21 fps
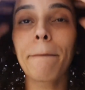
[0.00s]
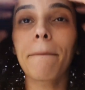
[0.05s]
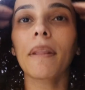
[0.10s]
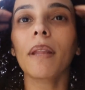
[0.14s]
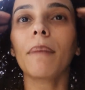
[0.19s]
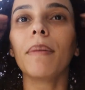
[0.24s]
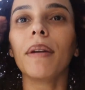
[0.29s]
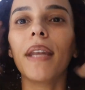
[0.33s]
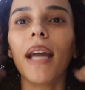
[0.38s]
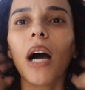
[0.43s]

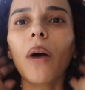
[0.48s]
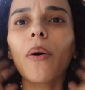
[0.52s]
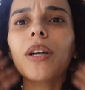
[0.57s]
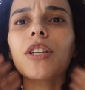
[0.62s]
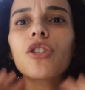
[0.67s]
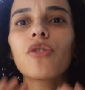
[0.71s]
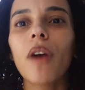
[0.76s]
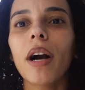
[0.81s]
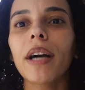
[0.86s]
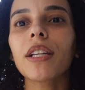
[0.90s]
But now I
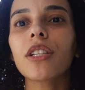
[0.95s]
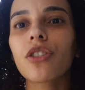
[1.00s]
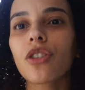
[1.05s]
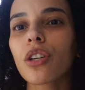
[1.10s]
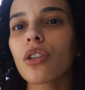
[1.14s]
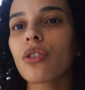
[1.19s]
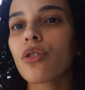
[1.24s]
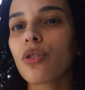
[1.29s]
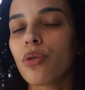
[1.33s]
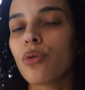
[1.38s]
try to
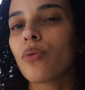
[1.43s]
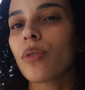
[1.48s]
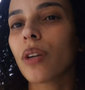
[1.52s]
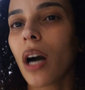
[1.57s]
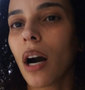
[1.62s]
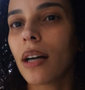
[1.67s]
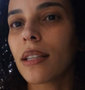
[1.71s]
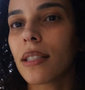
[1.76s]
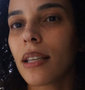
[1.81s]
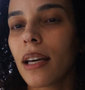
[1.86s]
just do
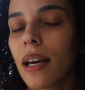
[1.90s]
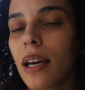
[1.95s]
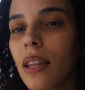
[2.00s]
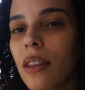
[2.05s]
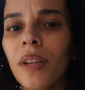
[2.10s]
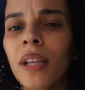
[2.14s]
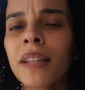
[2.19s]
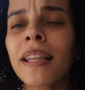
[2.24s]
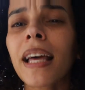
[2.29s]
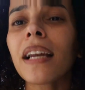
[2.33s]

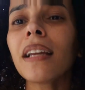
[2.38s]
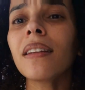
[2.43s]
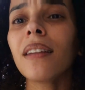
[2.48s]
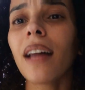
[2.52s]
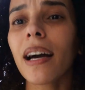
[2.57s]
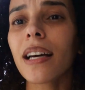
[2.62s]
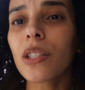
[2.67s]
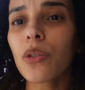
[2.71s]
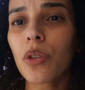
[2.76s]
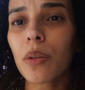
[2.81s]
content that
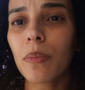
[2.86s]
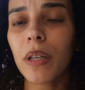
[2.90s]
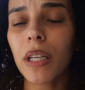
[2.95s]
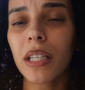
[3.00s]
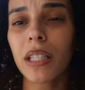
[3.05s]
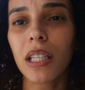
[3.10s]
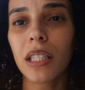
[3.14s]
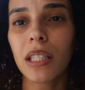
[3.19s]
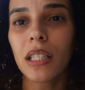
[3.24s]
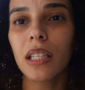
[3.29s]
aligns with me
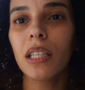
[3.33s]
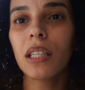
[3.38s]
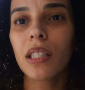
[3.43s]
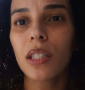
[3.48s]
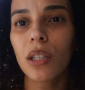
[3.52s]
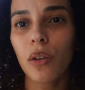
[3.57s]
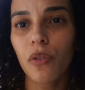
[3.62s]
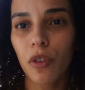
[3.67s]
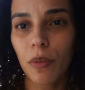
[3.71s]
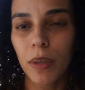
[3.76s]
because it's
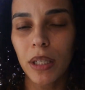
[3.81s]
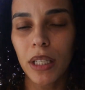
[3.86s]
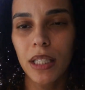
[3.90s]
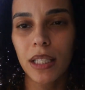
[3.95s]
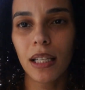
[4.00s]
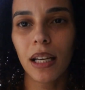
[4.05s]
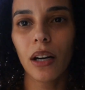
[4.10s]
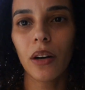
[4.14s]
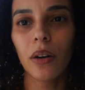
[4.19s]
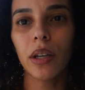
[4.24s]
easier for me to
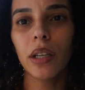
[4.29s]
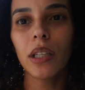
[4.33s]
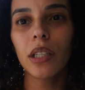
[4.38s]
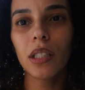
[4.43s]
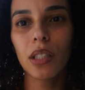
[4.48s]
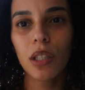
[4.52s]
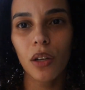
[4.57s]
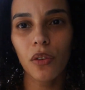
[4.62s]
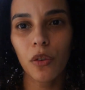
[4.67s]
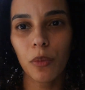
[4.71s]
sell,
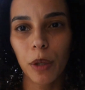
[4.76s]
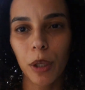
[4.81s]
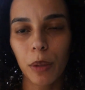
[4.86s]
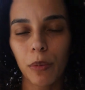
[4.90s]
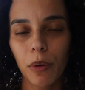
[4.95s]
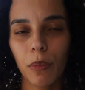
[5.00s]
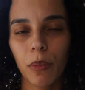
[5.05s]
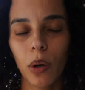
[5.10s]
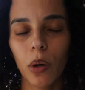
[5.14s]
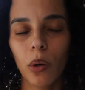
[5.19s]
easier for me to
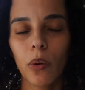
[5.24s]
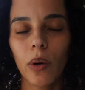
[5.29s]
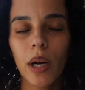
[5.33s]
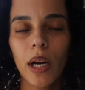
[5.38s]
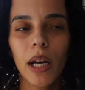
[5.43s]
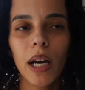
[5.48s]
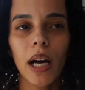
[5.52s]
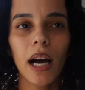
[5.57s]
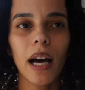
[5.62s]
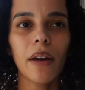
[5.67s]
promote.
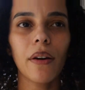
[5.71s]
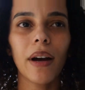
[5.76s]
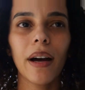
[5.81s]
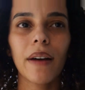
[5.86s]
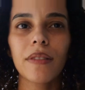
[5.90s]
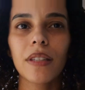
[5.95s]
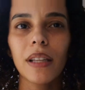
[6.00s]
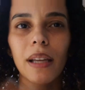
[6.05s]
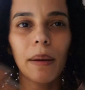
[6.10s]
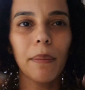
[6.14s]
I don't
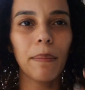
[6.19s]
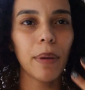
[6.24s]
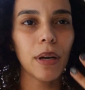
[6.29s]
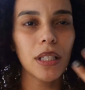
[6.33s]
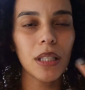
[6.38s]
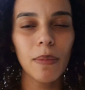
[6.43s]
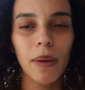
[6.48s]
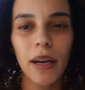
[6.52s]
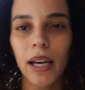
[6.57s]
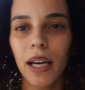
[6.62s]
have to like
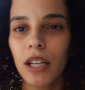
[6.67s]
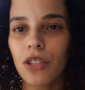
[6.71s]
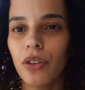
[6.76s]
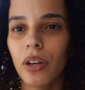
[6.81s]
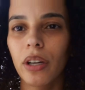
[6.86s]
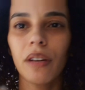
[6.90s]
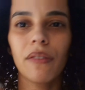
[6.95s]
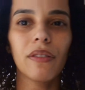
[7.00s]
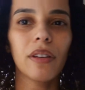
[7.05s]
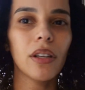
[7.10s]
bust my head
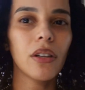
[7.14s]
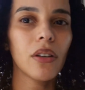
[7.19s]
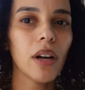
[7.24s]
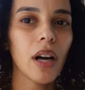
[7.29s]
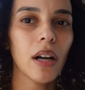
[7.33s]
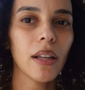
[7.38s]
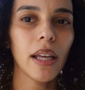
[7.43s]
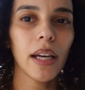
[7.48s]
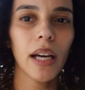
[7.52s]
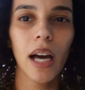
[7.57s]
trying to figure
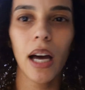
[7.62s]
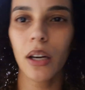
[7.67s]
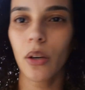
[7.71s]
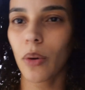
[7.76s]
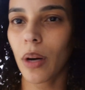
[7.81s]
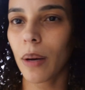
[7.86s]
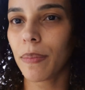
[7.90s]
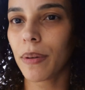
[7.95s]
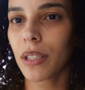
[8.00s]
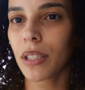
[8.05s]
out like, how do
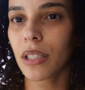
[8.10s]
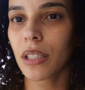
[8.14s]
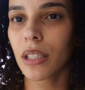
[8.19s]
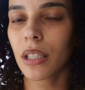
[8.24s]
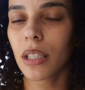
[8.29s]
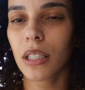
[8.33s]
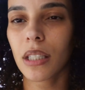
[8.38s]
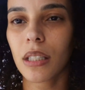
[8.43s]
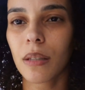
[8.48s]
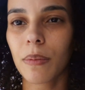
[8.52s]
I pitch
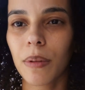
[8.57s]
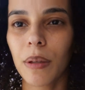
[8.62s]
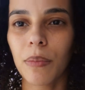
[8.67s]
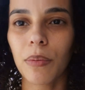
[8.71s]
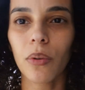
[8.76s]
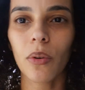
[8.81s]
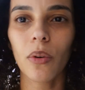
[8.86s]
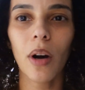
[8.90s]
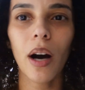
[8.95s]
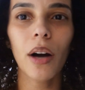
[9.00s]
this to
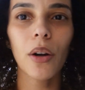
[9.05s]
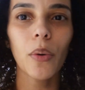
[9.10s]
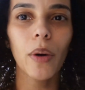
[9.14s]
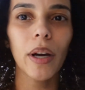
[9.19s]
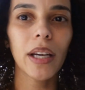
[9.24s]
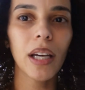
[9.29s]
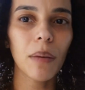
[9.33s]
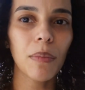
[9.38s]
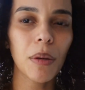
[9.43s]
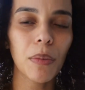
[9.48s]
people? How do I
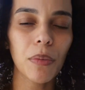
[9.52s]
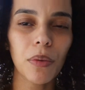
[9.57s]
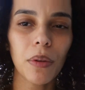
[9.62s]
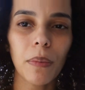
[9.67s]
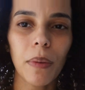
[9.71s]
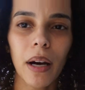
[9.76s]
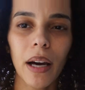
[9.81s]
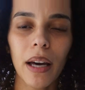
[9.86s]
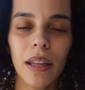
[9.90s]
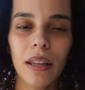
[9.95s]
get people to
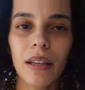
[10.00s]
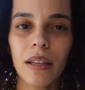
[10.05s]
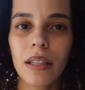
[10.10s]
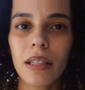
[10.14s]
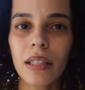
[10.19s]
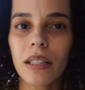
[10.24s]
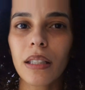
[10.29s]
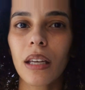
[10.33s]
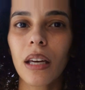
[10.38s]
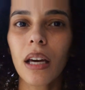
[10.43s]
buy
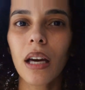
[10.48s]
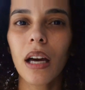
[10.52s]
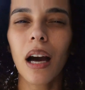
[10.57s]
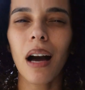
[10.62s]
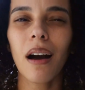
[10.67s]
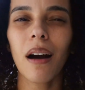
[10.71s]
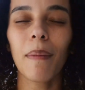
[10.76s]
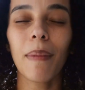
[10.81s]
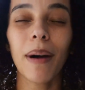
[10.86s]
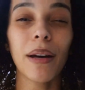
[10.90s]
this?
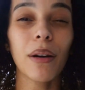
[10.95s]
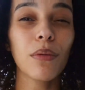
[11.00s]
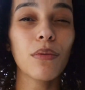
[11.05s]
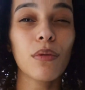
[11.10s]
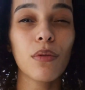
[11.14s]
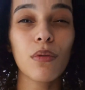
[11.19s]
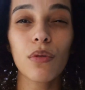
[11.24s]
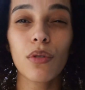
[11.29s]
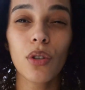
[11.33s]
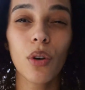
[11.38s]
I don't
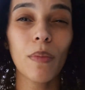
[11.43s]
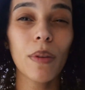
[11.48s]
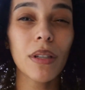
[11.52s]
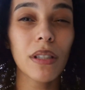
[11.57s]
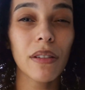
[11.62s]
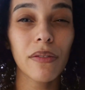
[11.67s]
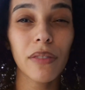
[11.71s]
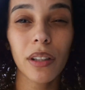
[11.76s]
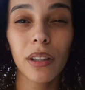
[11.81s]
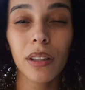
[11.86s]
do so much
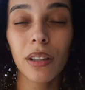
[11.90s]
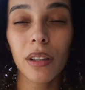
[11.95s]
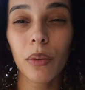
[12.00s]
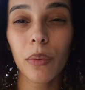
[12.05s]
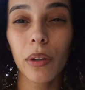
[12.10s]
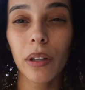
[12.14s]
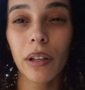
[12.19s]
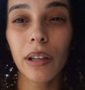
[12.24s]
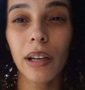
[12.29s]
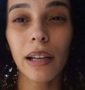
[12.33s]
affiliate
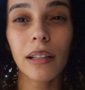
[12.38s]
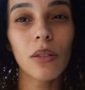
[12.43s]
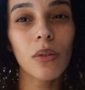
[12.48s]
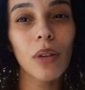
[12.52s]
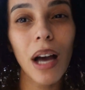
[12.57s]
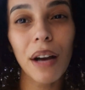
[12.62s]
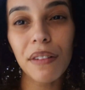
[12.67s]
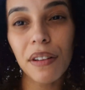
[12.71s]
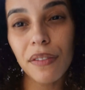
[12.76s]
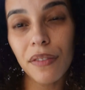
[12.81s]
work. I do
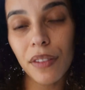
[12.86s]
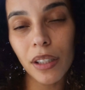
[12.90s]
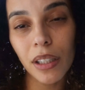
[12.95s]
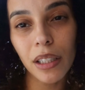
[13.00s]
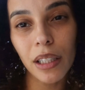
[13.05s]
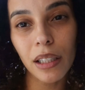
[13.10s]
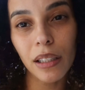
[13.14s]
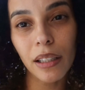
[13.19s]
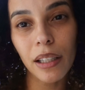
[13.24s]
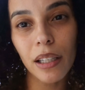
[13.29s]
have
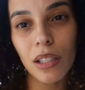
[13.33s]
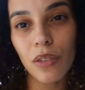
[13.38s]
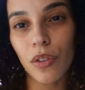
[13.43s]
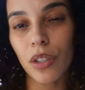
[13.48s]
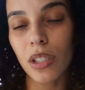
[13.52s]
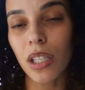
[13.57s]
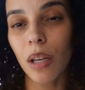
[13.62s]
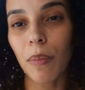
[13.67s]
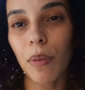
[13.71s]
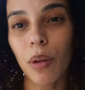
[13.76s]
affiliate links for
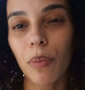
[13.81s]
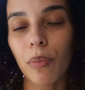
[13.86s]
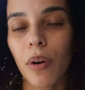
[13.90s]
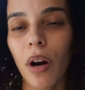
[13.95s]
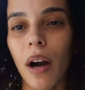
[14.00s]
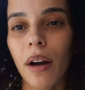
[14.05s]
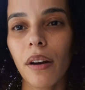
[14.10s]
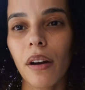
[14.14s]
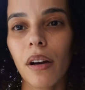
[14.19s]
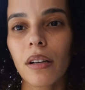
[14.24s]
some of the
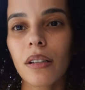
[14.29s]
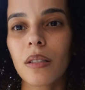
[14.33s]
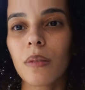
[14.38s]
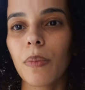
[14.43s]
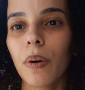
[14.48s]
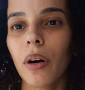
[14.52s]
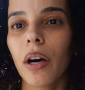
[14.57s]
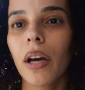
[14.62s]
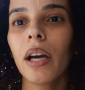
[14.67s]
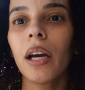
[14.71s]
products,
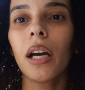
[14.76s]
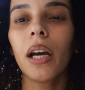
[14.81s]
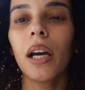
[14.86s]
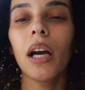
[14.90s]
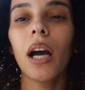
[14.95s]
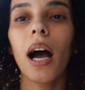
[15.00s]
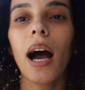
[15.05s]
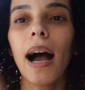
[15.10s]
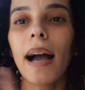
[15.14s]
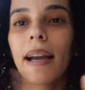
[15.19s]
but
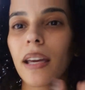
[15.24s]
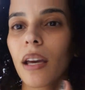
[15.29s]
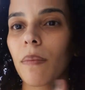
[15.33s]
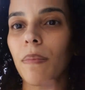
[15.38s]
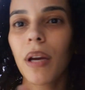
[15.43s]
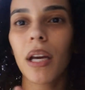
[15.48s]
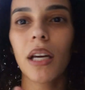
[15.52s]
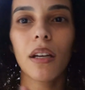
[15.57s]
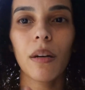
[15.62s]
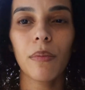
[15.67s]
I get
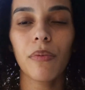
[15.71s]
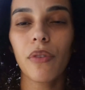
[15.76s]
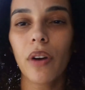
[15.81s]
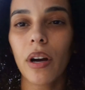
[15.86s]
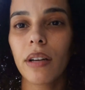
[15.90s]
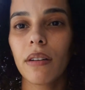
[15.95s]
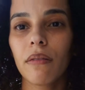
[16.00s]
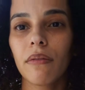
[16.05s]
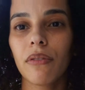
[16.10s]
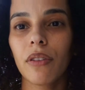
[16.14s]
paid up
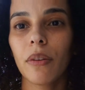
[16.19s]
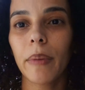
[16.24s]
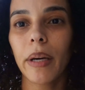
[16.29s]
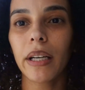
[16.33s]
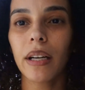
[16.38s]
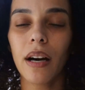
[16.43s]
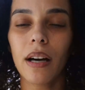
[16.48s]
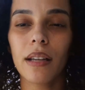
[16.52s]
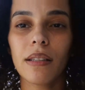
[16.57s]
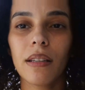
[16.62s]
front for my
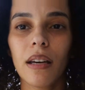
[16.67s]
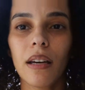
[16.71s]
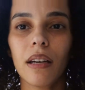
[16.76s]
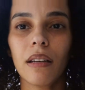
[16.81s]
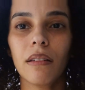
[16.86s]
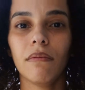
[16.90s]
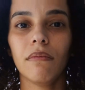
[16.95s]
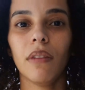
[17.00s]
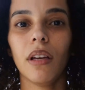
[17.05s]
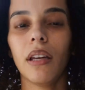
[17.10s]

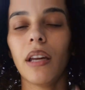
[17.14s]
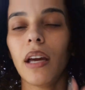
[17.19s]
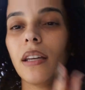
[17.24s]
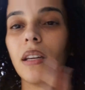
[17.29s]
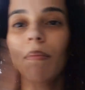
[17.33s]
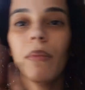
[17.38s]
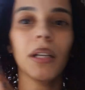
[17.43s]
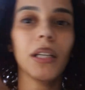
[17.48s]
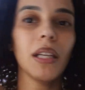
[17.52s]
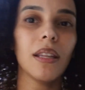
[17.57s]
content, and any
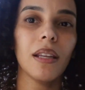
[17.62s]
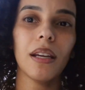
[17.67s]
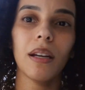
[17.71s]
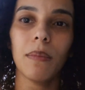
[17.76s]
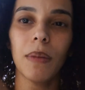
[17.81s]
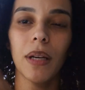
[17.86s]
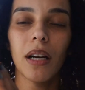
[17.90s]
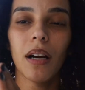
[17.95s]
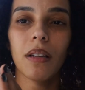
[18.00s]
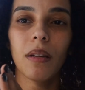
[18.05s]
money that I
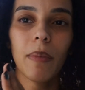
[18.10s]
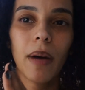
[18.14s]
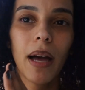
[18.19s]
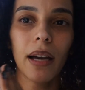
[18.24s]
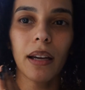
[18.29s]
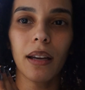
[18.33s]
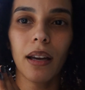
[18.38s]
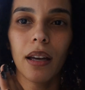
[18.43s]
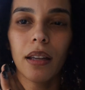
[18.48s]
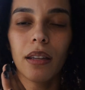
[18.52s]
make on the
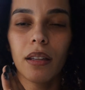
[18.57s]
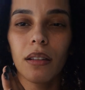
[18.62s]
back end,